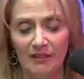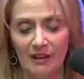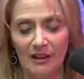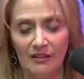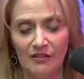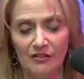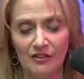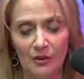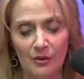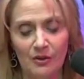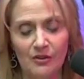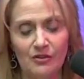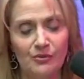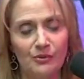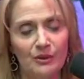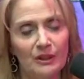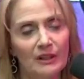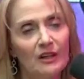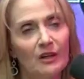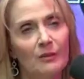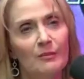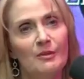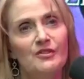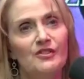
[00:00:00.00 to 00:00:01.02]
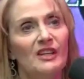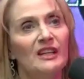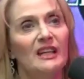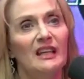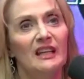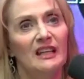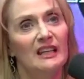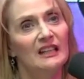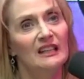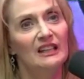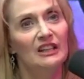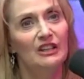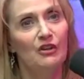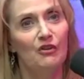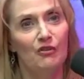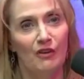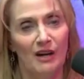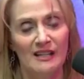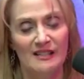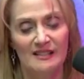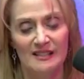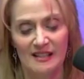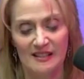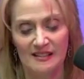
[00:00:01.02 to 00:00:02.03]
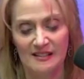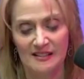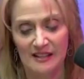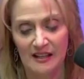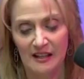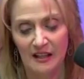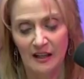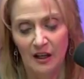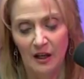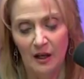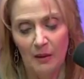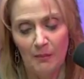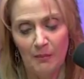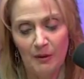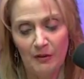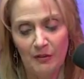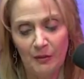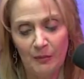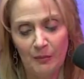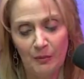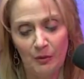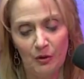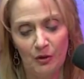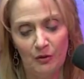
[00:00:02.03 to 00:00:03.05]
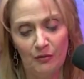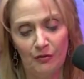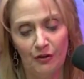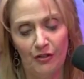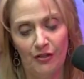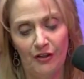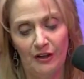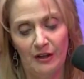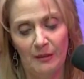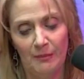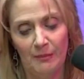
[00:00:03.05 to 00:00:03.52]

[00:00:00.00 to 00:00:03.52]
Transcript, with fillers: So it's really almost like a healing crisis. But the beautiful thing